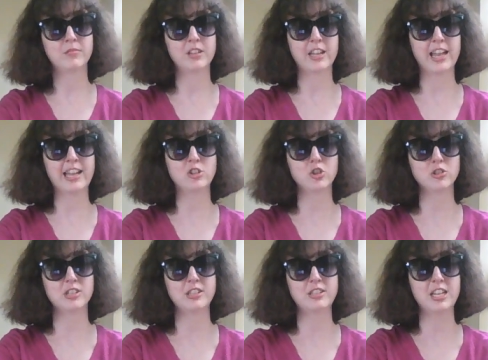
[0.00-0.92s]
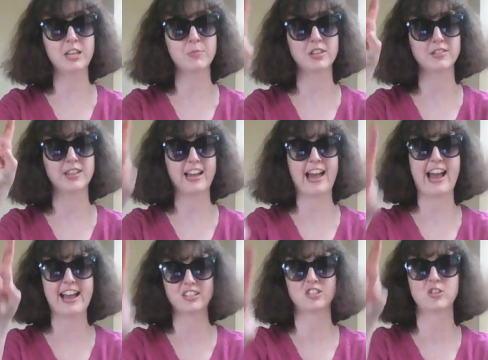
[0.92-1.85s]
Angels and Demons
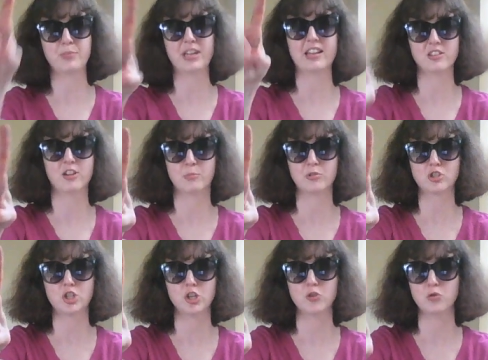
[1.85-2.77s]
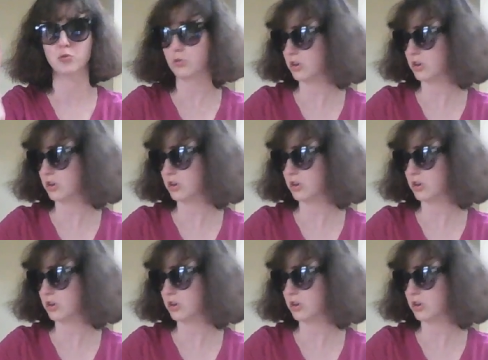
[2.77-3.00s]
has to be a number two.